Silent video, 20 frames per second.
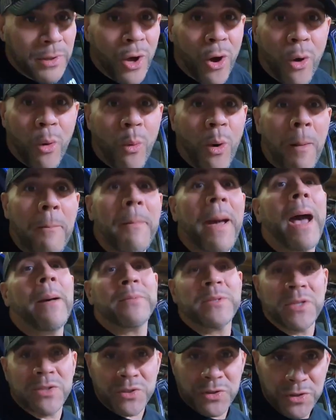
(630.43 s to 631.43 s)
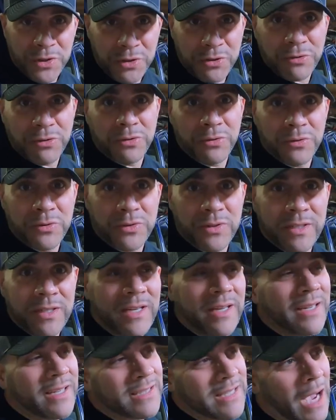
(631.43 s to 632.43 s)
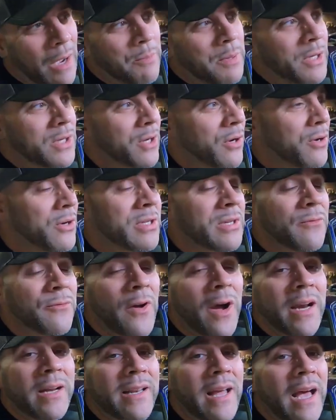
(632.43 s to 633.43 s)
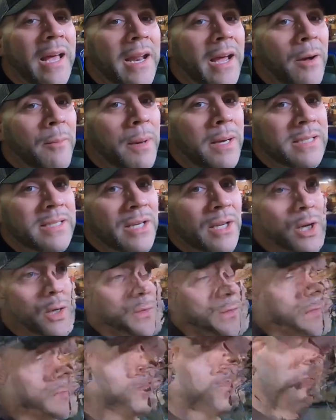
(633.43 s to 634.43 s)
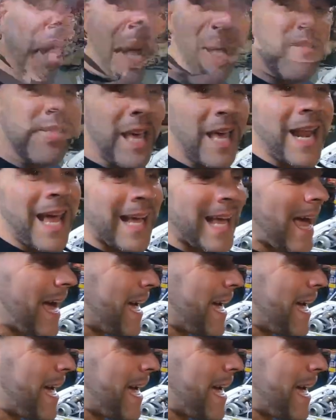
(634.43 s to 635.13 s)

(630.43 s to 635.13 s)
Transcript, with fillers: below on what map sensor you used, because I'd be curious to find that out myself. Outside that,